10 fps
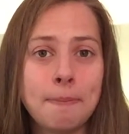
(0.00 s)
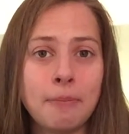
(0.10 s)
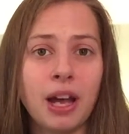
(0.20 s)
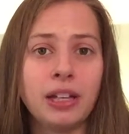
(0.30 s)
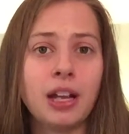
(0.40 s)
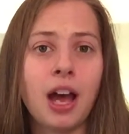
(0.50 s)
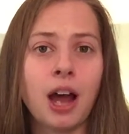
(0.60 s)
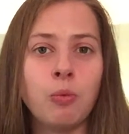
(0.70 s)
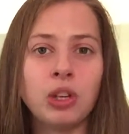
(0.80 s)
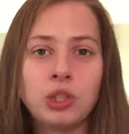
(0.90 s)
But
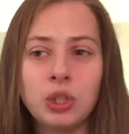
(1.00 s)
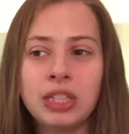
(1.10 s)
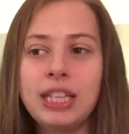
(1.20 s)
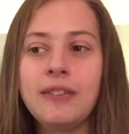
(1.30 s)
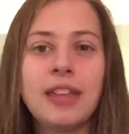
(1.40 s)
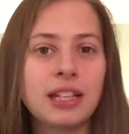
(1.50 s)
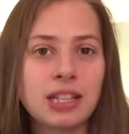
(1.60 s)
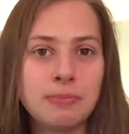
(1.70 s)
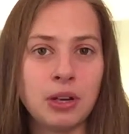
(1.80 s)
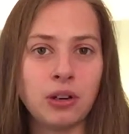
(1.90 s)
I want you to leave that
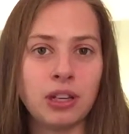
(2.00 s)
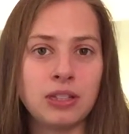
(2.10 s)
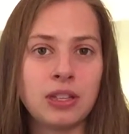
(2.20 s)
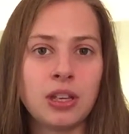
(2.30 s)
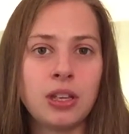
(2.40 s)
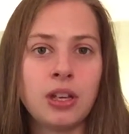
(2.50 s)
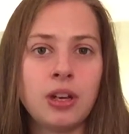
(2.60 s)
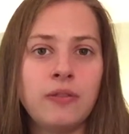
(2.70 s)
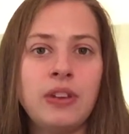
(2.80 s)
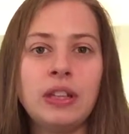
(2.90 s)
experience
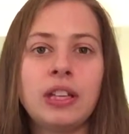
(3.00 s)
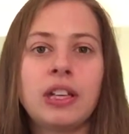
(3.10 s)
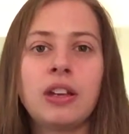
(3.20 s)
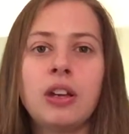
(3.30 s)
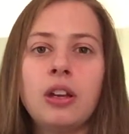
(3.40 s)
feeling